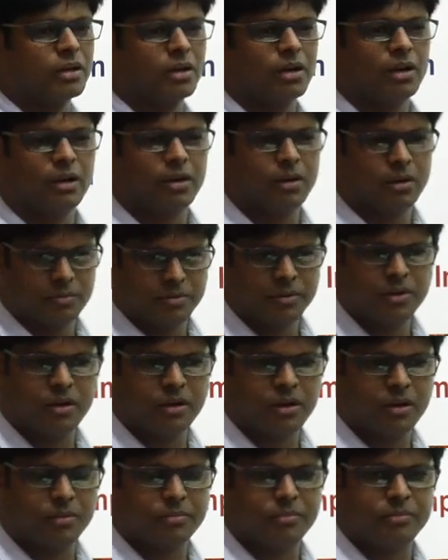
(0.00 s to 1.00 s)

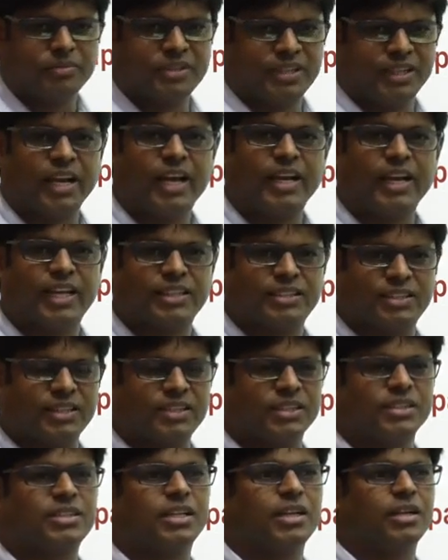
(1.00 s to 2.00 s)
3I has
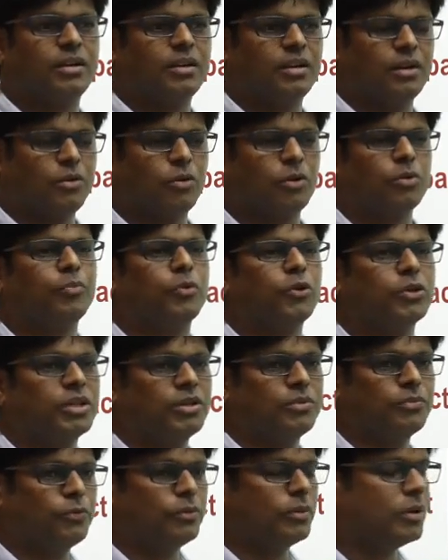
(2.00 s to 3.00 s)
suggested, not more
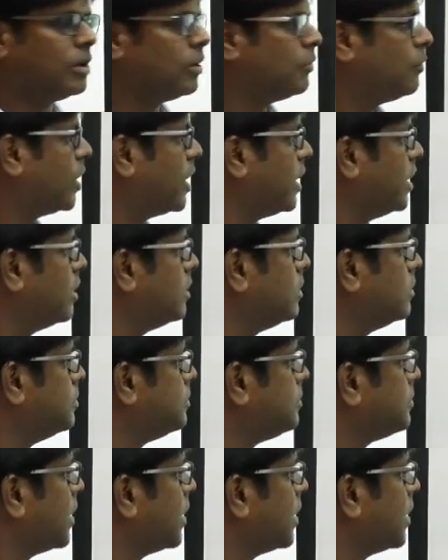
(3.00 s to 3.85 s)
than 1 year.